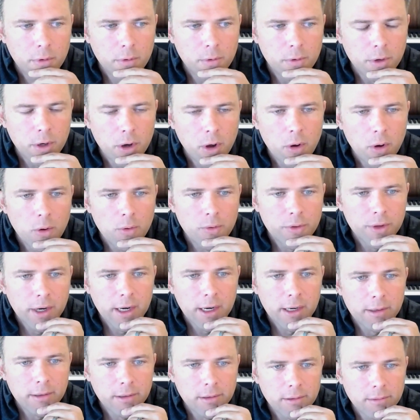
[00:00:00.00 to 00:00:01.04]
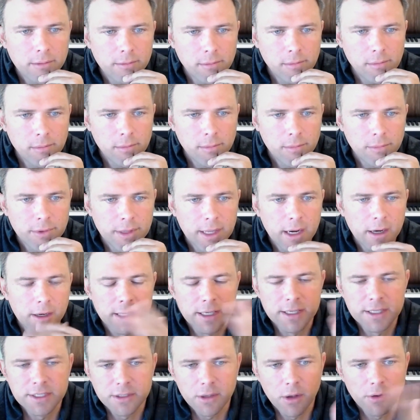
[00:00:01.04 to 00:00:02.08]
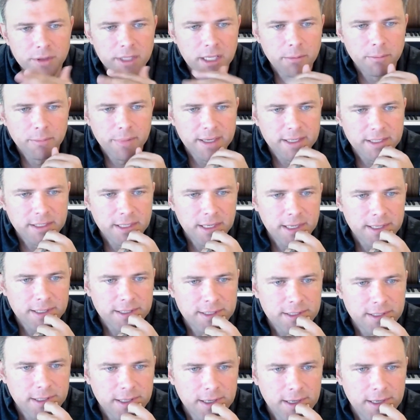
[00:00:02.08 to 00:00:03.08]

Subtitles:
grow their consulting business,